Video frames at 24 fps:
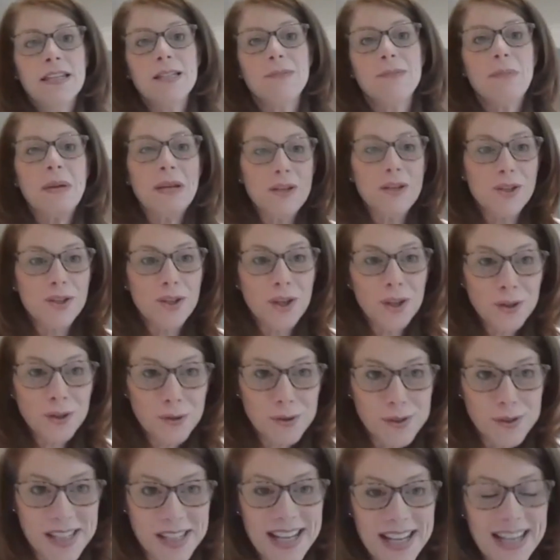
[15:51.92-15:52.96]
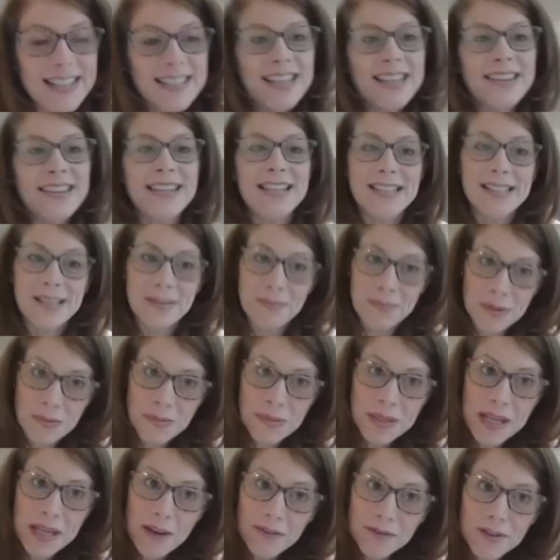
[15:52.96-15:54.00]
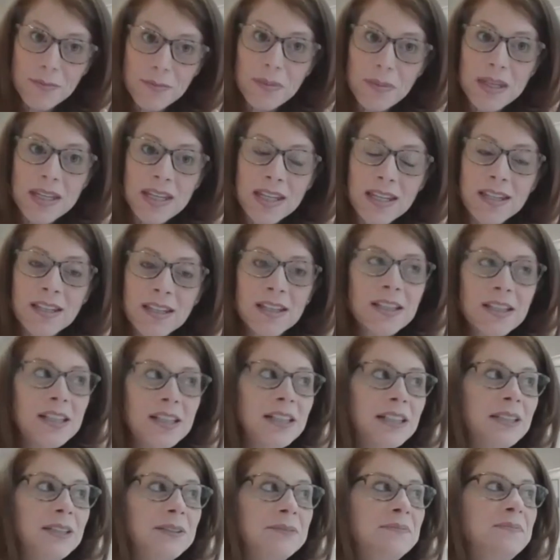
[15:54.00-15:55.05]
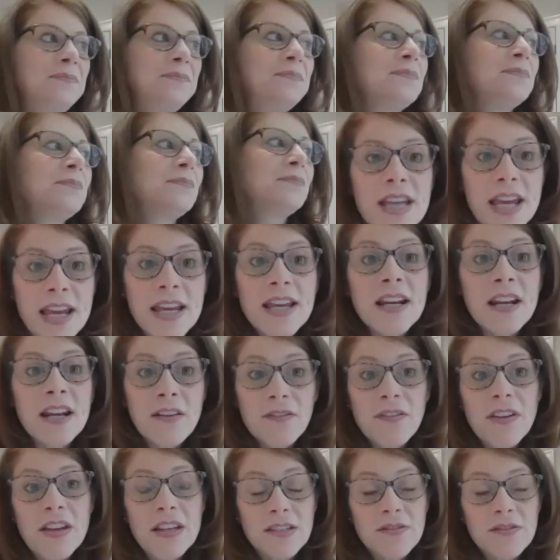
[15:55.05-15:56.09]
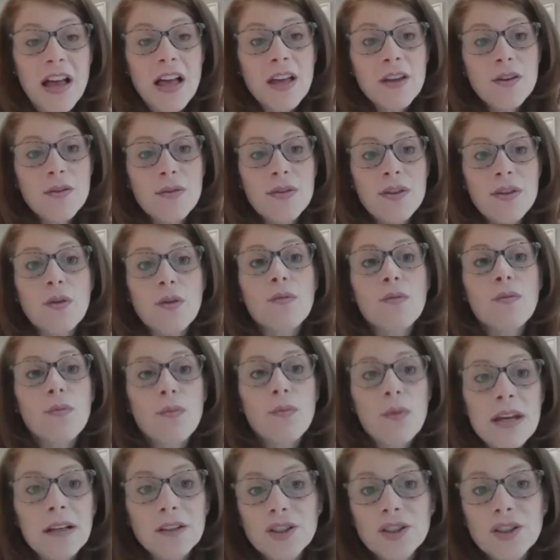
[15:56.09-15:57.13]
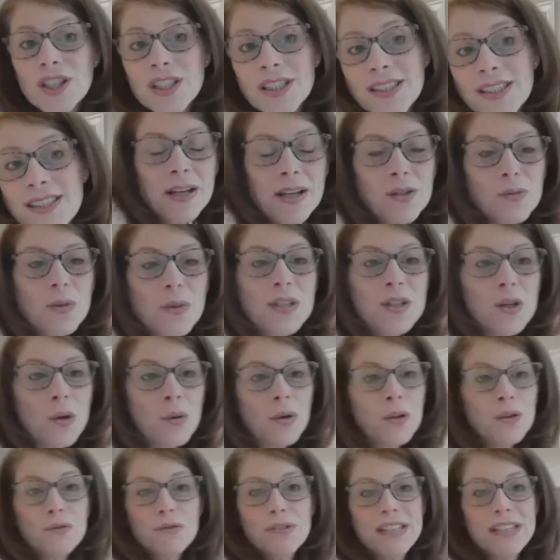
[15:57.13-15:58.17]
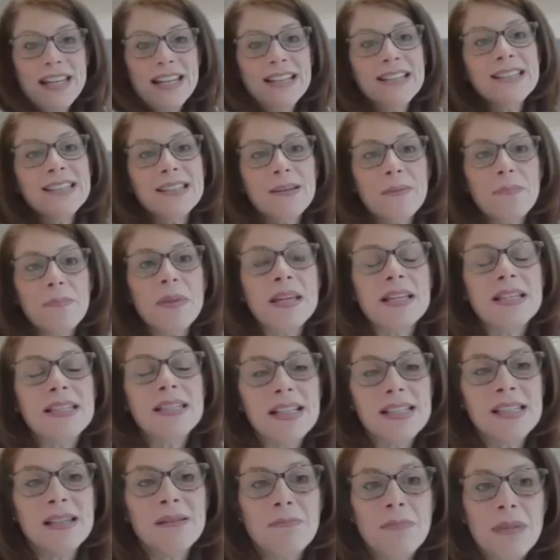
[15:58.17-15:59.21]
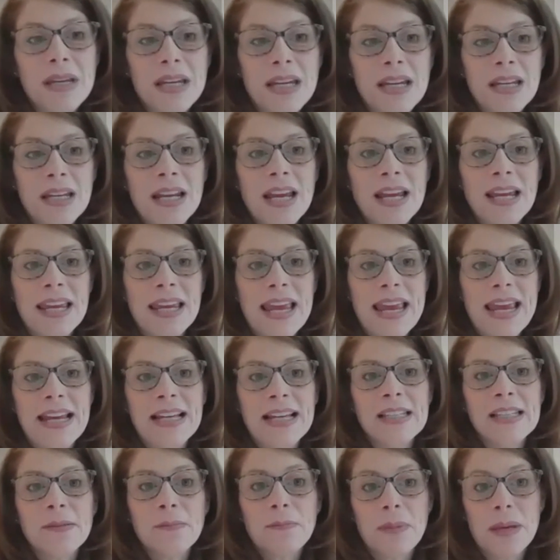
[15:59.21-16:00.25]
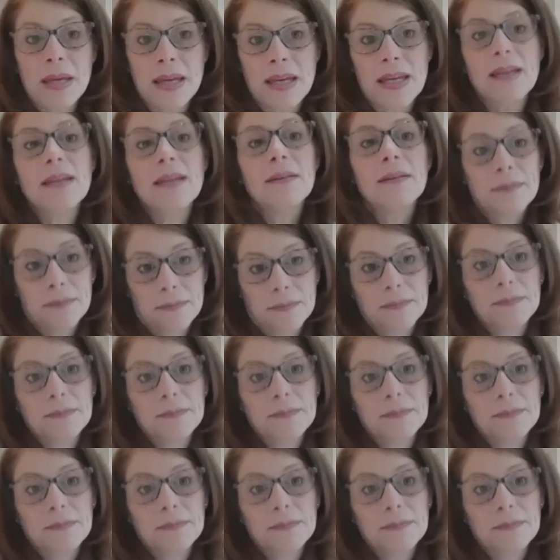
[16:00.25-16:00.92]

This patient understands, like these symptoms have to be taken at face value. They're real. Just because we don't understand something doesn't mean it can't be.